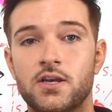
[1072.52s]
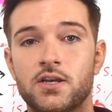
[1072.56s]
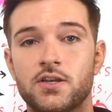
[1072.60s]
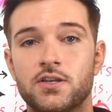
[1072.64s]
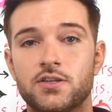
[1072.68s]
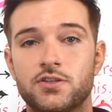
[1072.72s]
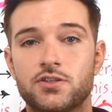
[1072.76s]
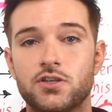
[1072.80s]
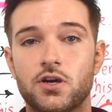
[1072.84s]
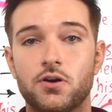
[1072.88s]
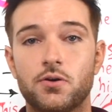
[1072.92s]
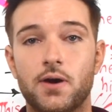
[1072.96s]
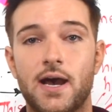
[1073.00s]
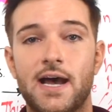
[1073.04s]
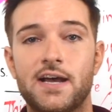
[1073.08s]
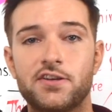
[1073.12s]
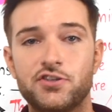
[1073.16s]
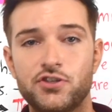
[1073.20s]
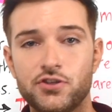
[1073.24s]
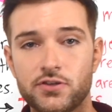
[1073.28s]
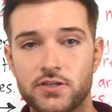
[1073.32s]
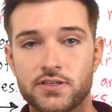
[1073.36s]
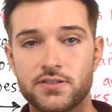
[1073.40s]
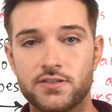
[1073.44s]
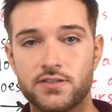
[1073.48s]
So as
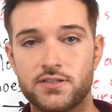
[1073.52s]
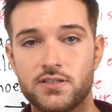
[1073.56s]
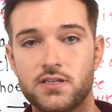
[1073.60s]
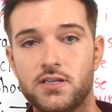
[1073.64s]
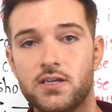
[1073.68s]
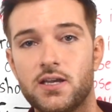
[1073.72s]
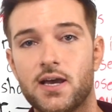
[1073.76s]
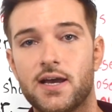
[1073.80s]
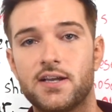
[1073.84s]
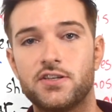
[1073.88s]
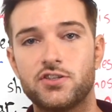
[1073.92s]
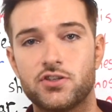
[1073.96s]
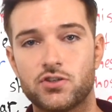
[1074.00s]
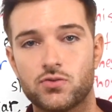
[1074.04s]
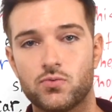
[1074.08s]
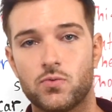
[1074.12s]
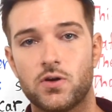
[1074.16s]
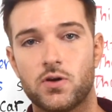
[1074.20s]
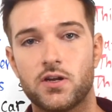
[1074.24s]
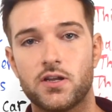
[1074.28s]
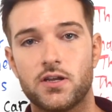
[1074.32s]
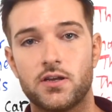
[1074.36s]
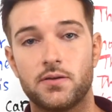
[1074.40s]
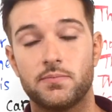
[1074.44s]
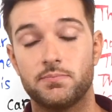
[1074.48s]
you can see, I just
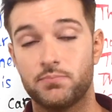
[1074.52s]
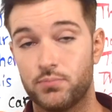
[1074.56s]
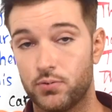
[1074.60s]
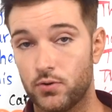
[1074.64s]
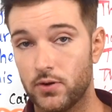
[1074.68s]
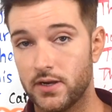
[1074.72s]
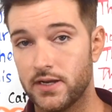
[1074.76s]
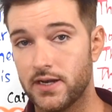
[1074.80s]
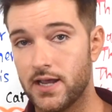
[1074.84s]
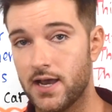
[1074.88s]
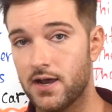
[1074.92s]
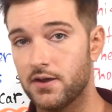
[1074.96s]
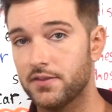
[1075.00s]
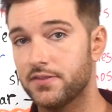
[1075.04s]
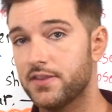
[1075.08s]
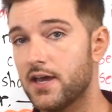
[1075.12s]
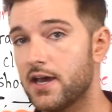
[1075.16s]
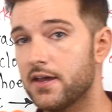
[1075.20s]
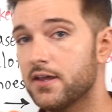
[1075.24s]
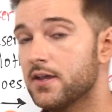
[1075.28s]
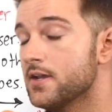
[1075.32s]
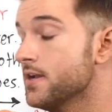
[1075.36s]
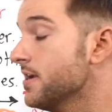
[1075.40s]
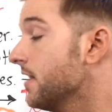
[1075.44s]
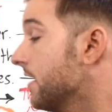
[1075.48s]
want to point out
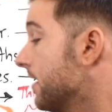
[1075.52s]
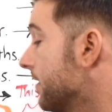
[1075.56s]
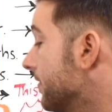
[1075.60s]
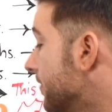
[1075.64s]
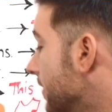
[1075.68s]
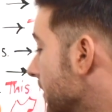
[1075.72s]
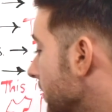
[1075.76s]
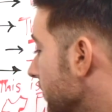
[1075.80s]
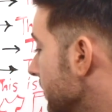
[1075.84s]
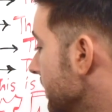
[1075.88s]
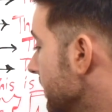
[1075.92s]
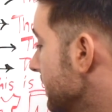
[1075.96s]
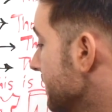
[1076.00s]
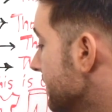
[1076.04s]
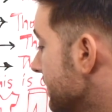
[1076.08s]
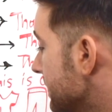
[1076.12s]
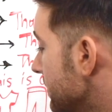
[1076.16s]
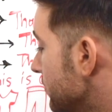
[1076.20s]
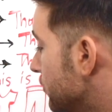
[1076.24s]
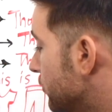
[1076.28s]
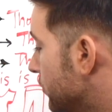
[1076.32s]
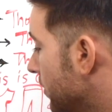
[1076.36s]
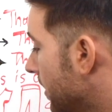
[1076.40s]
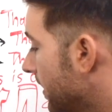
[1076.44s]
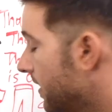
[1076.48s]
that there is a
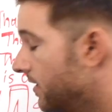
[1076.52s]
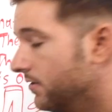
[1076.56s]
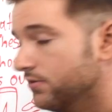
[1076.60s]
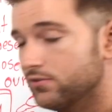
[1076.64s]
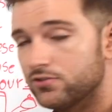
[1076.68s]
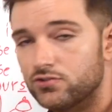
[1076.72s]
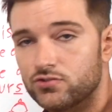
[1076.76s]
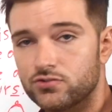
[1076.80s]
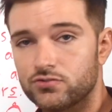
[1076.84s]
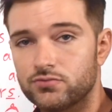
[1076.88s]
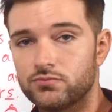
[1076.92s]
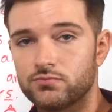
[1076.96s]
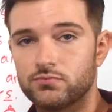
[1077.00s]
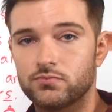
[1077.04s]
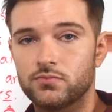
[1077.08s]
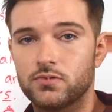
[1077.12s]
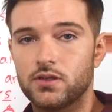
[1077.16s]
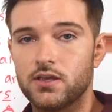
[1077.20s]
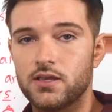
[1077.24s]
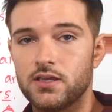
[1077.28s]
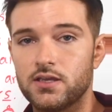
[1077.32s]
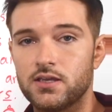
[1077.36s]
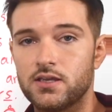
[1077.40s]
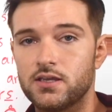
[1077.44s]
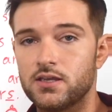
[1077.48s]
change
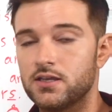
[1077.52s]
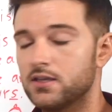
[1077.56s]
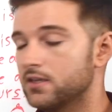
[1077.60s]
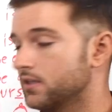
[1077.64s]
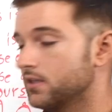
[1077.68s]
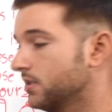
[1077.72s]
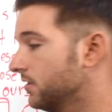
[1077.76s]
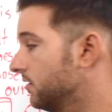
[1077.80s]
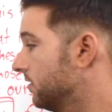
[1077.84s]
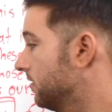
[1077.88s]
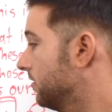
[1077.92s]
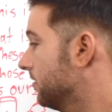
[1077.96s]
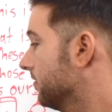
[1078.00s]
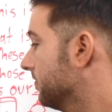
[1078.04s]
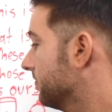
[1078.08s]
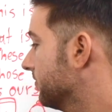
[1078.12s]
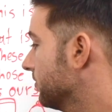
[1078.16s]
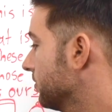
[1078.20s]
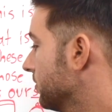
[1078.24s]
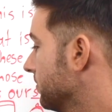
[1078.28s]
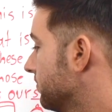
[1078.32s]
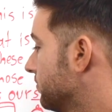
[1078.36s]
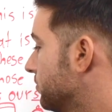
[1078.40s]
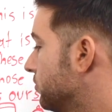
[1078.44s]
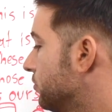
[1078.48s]
in the
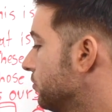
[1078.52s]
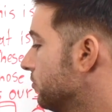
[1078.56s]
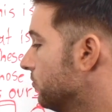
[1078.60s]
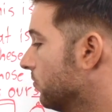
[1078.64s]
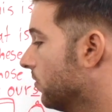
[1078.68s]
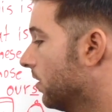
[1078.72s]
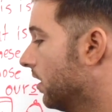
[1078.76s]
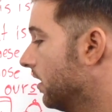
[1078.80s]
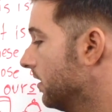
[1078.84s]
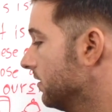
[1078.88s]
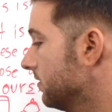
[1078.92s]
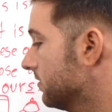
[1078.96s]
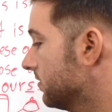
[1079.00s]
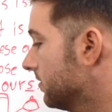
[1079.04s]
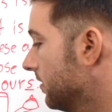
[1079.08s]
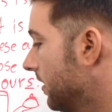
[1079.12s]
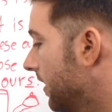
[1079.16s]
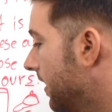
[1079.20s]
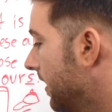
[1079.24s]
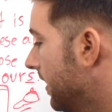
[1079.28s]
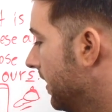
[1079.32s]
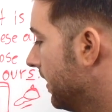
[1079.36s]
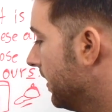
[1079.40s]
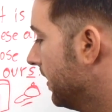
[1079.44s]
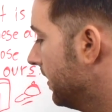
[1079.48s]
verb to want,
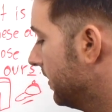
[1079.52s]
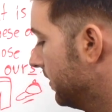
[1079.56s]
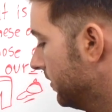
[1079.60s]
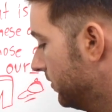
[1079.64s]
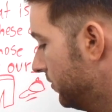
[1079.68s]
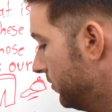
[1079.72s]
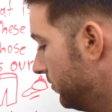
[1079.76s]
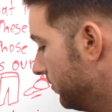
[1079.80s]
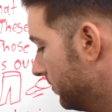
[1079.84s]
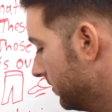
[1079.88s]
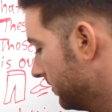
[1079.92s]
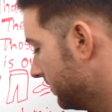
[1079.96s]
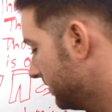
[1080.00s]
and you can